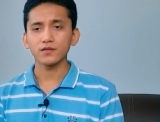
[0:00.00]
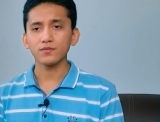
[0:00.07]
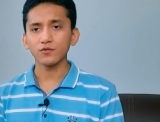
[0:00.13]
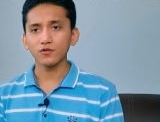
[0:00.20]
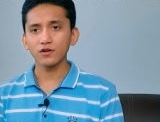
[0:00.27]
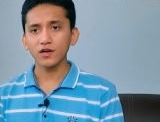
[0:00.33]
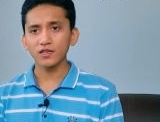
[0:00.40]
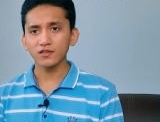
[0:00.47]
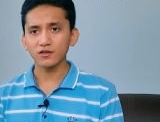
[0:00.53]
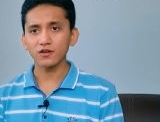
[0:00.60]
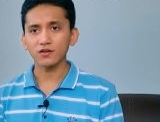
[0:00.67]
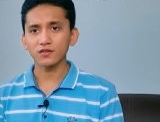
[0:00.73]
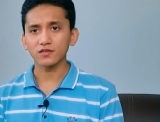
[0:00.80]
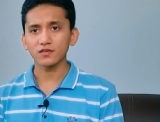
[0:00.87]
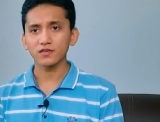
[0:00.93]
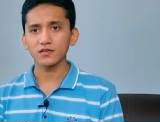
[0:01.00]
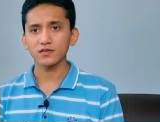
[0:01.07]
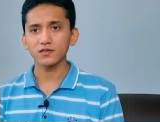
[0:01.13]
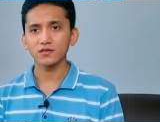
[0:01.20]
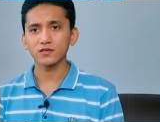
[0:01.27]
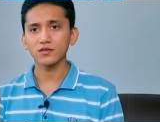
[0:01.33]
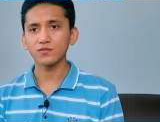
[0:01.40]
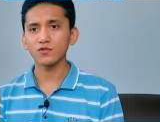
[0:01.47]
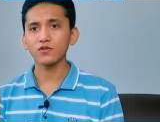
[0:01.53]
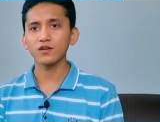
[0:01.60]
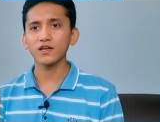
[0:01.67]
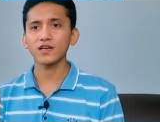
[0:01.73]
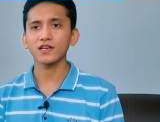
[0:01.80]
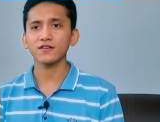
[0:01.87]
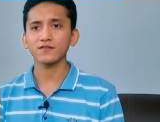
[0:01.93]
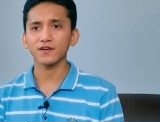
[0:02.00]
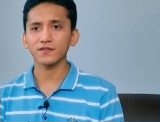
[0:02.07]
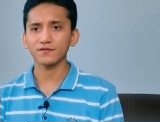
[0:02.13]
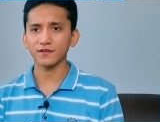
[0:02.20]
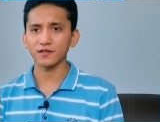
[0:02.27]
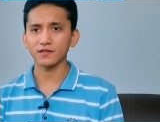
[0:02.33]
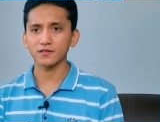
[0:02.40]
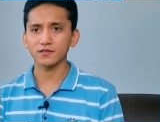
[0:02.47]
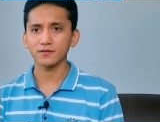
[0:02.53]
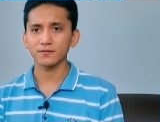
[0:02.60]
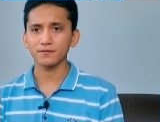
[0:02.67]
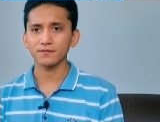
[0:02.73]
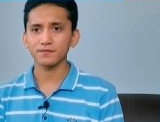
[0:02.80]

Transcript: The more I thought, the more negative I felt.